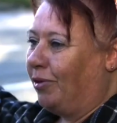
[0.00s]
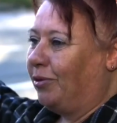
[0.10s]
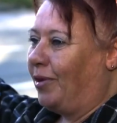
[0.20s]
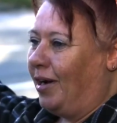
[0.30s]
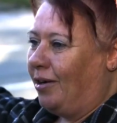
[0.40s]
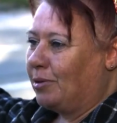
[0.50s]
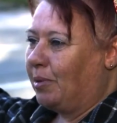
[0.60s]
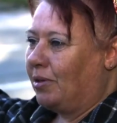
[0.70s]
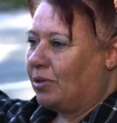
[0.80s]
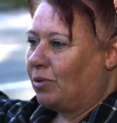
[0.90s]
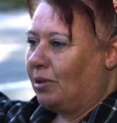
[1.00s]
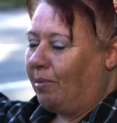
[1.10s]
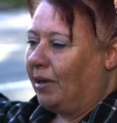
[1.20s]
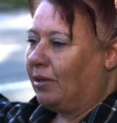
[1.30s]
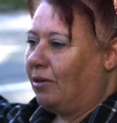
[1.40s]
front of their house because there's an
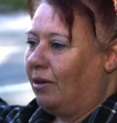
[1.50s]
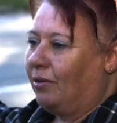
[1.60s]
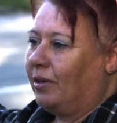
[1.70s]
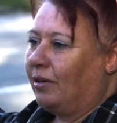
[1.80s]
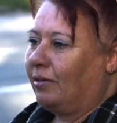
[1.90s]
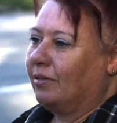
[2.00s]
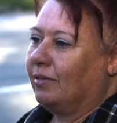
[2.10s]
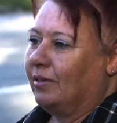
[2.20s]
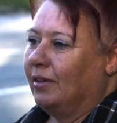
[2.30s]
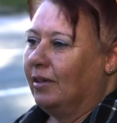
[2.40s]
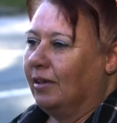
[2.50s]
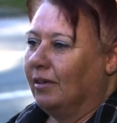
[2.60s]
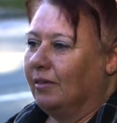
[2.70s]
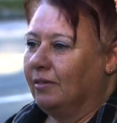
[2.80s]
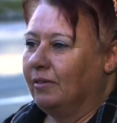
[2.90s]
abandoned car there.
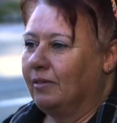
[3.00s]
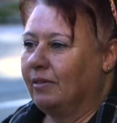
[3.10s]
Margaret Phelps